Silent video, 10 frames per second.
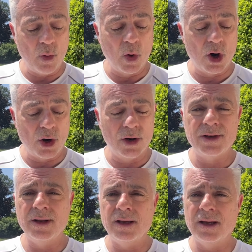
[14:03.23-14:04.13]
word,
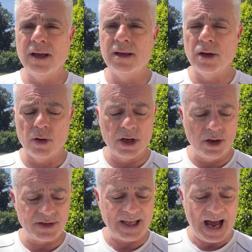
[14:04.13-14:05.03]
you know,
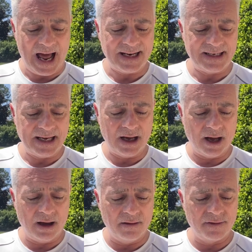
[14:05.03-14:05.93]
connotes the idea
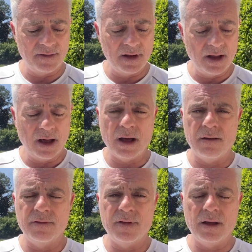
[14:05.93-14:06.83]
of
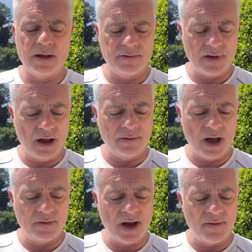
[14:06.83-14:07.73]

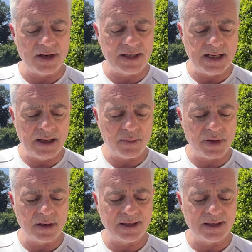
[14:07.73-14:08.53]
a deep,